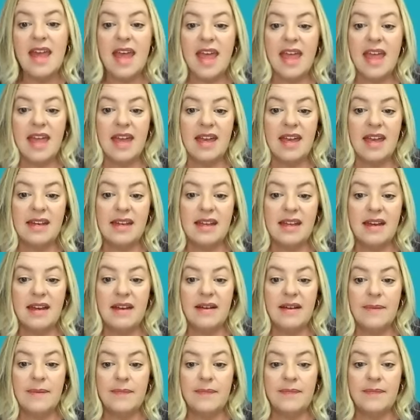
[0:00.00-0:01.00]
And
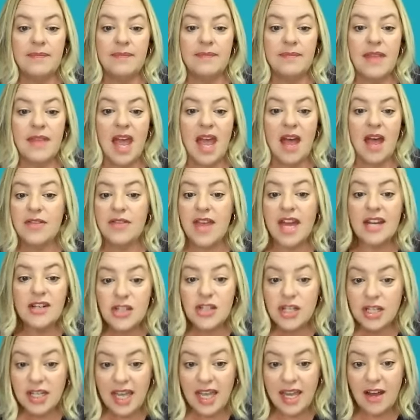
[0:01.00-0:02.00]
um, how that
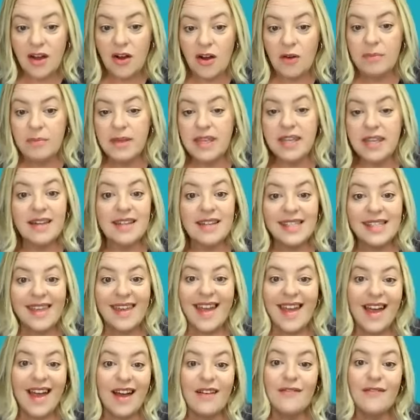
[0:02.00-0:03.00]
should count because they
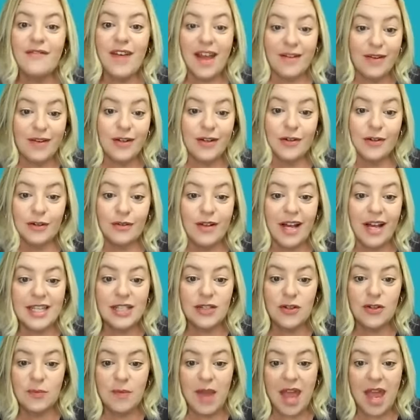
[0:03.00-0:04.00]
have 500
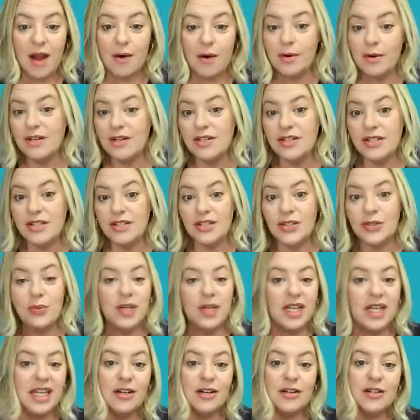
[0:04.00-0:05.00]
classroom hours and
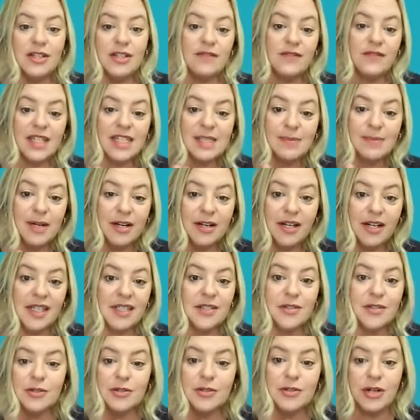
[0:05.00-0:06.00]
20 years of
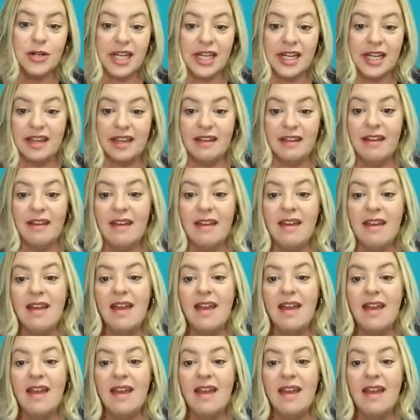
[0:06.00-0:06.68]
experience or training.